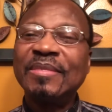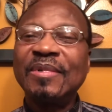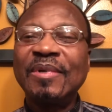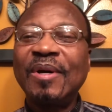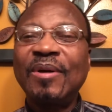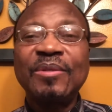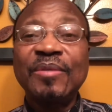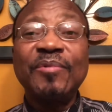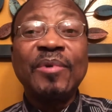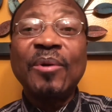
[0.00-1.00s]
or
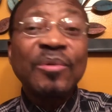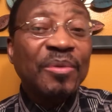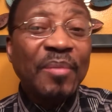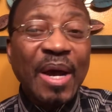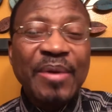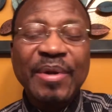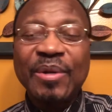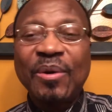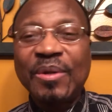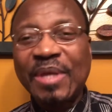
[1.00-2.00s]
even you're going to marry and
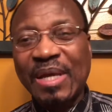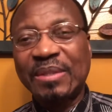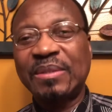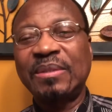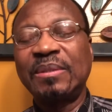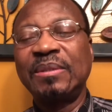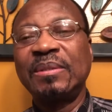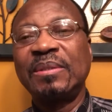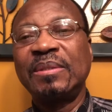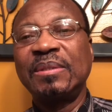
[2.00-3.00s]
all that.
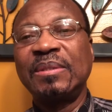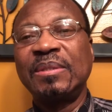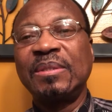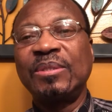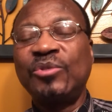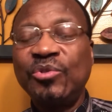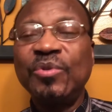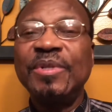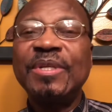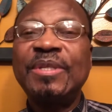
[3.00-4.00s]

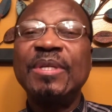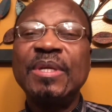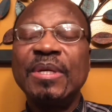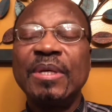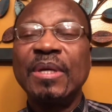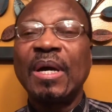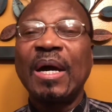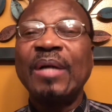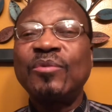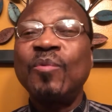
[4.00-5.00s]
Unity,
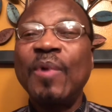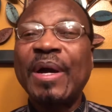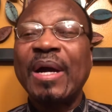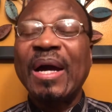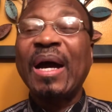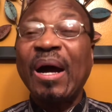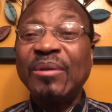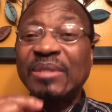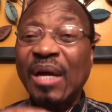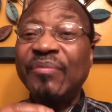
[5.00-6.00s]
how to work, and how
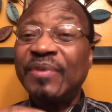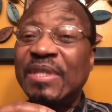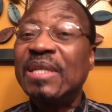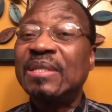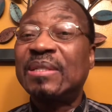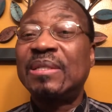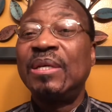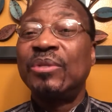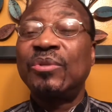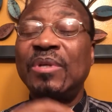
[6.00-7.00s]
tough it is.
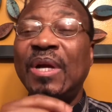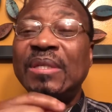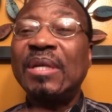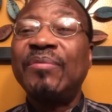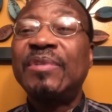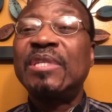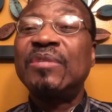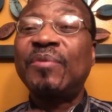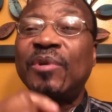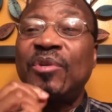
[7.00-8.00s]
Shows how tough it is
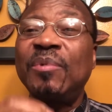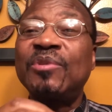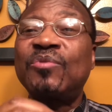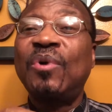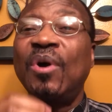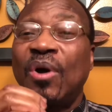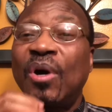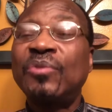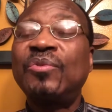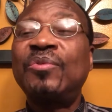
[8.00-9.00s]
for humans to
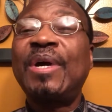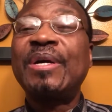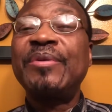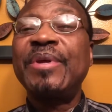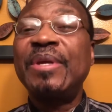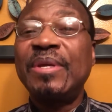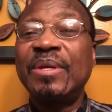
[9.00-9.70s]
also to agree.